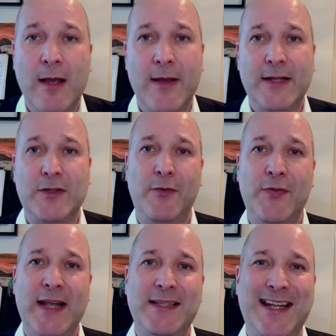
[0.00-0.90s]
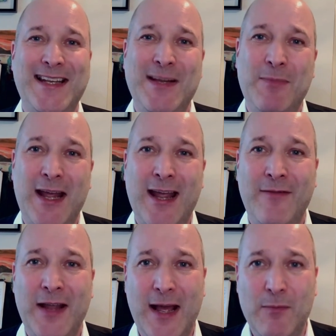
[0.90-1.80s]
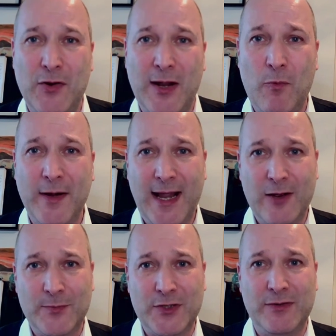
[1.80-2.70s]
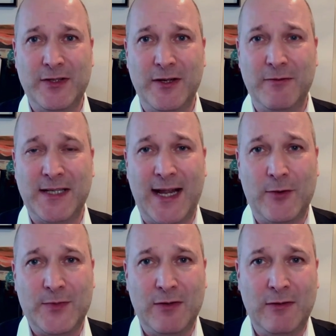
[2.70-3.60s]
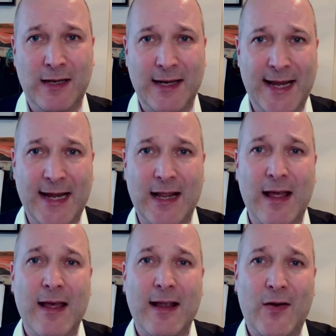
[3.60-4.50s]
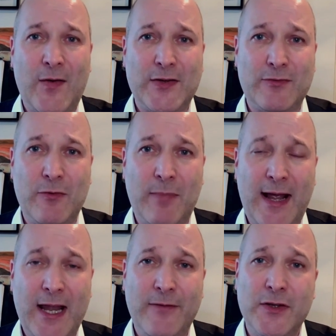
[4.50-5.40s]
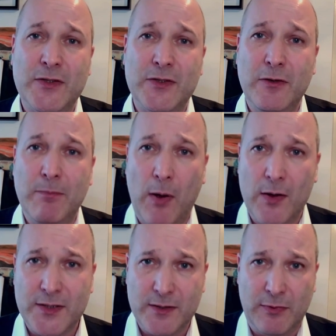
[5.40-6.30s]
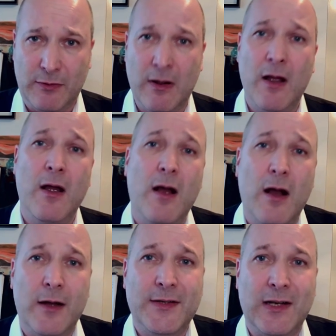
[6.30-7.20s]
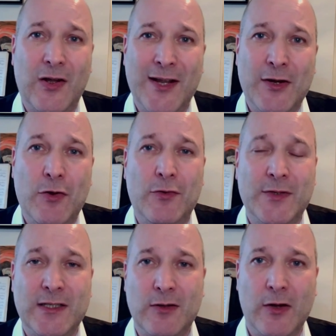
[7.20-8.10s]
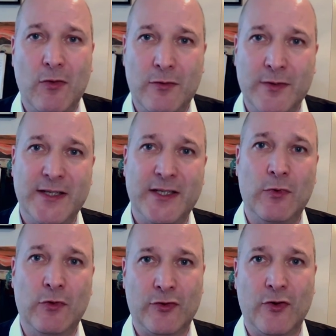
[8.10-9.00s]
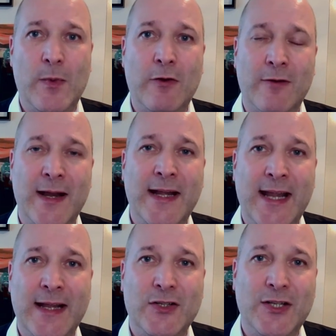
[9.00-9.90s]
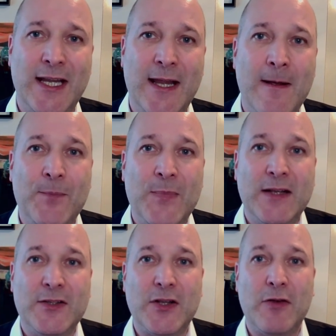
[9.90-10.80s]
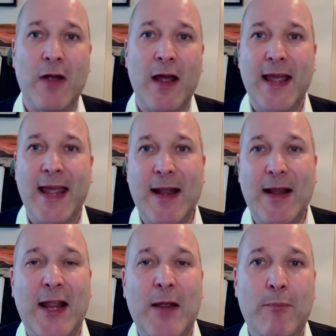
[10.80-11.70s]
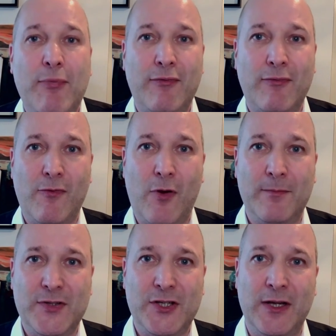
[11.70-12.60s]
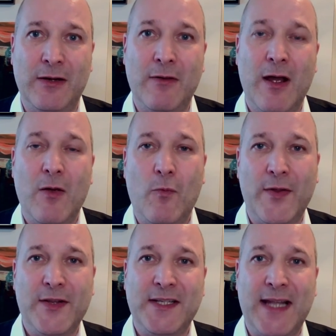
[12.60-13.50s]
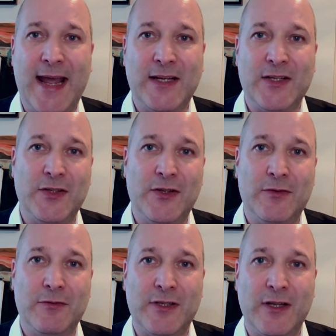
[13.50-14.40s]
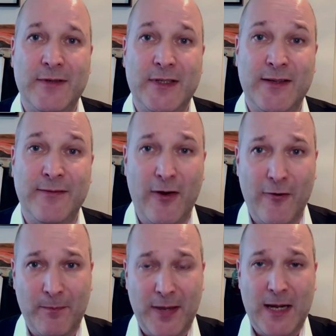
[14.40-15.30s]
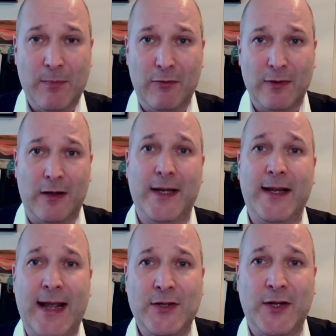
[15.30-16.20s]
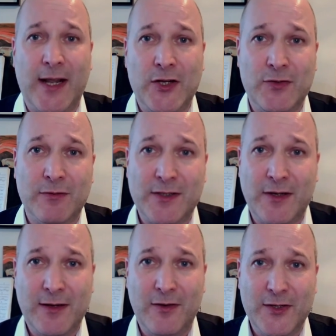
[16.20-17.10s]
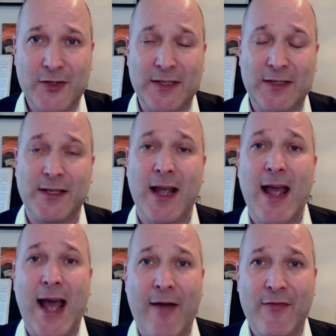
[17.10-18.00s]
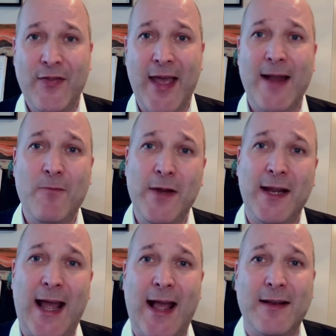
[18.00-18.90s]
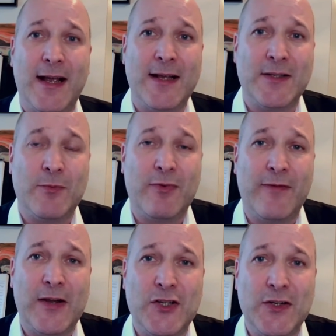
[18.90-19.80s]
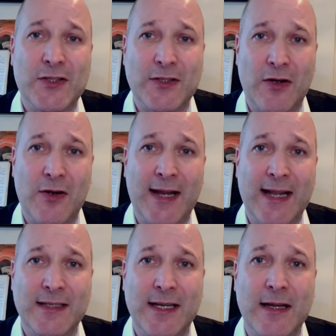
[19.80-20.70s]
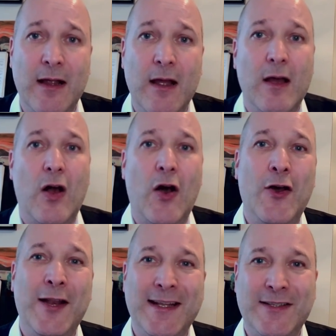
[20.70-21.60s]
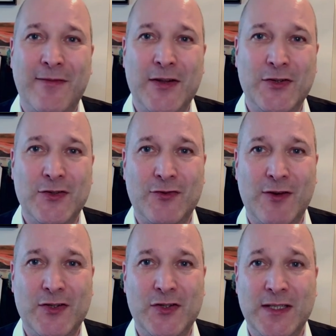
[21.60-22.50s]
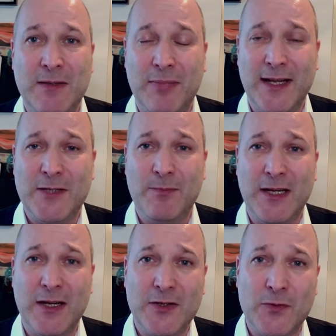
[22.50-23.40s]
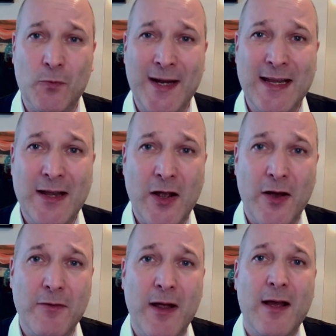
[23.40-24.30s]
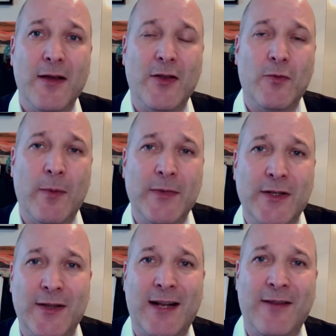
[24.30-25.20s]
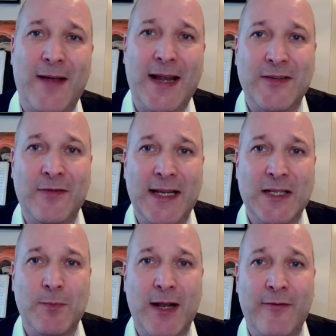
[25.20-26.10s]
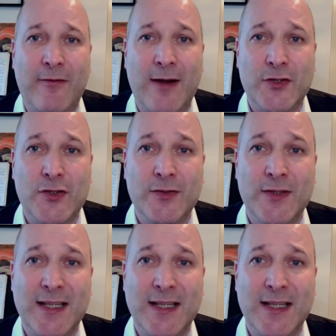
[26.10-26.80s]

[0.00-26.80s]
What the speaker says: It's called the SEND Behaviour Handbook, and what it helps you do is it helps you link classroom behaviours to possible underlying causes like autism or trauma or ADHD. So it can prompt you whether to get external services involved, people like educational psychologists. And then we can, as a profession, start getting early intervention strategies in place because we know that when we do that effectively, it's better for our students.